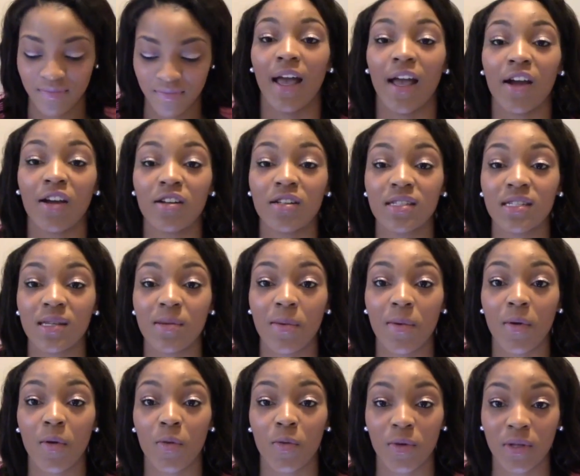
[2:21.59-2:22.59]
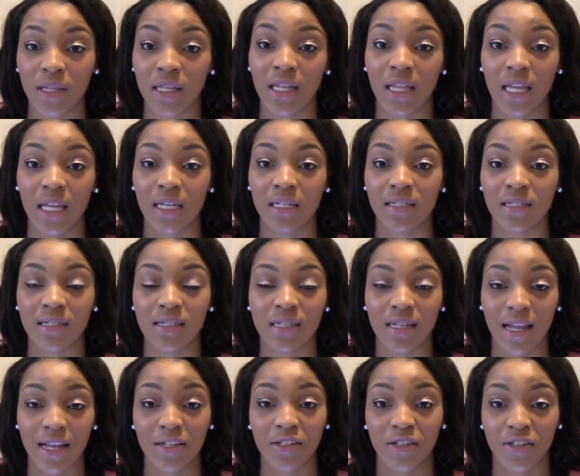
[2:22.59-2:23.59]
I go to sleep really late
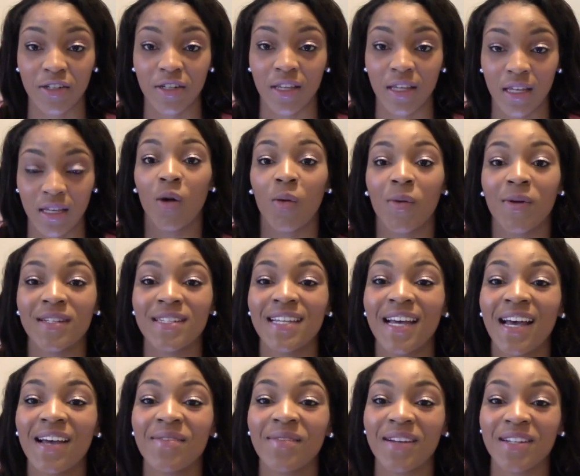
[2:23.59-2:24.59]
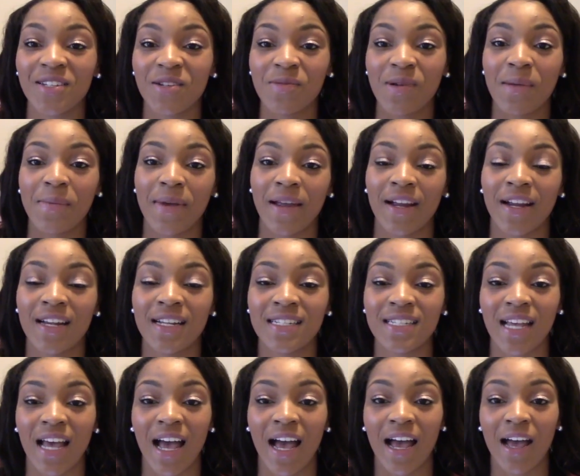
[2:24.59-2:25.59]
slash early. One time I told my
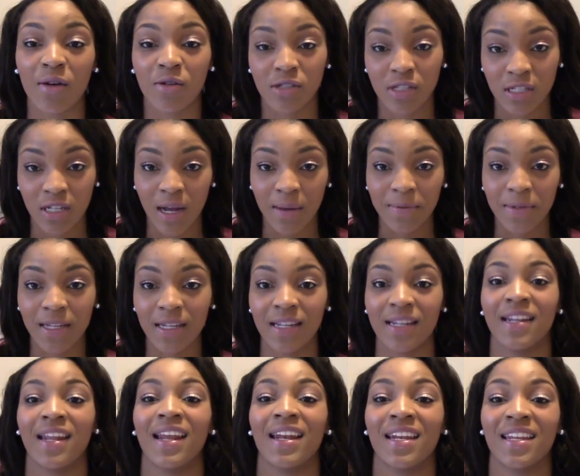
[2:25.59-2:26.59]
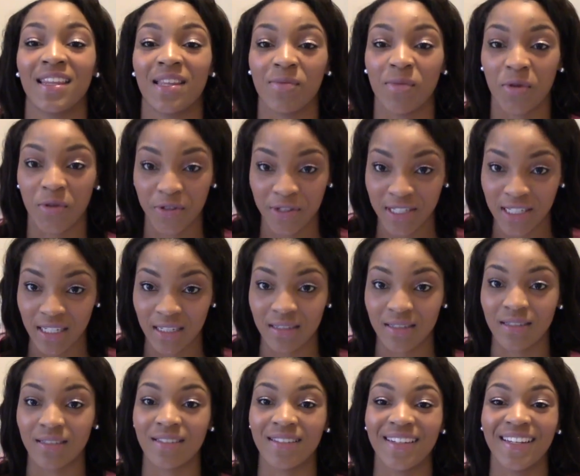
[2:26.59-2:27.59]
parents I was adopted and handed them a receipt.